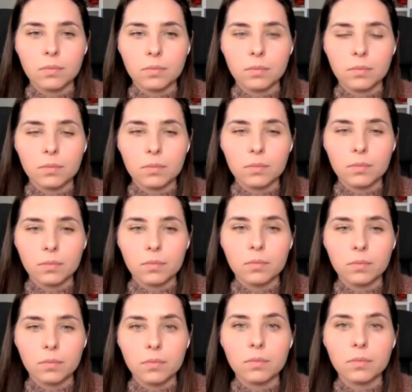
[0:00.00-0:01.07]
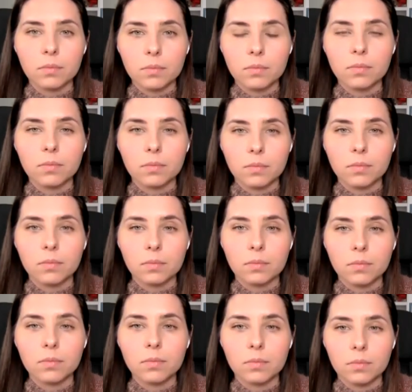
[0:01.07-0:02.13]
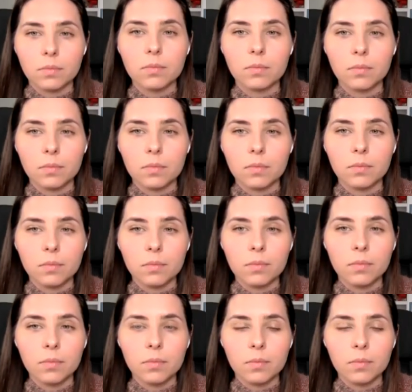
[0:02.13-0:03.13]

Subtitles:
(silent)